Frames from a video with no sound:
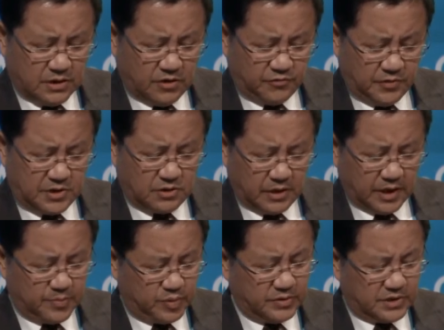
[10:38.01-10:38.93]

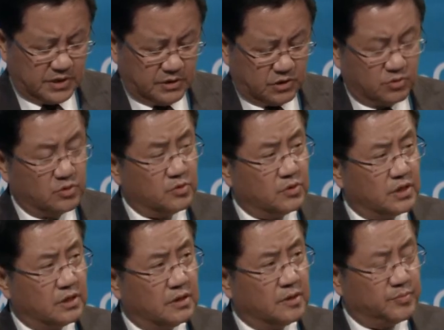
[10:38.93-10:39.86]
officially put into
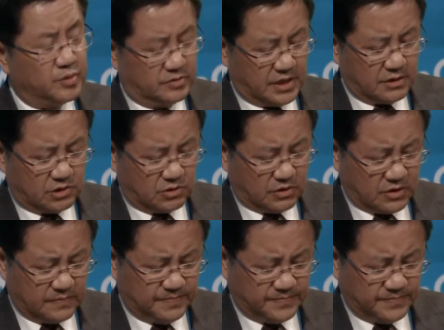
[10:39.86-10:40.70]
production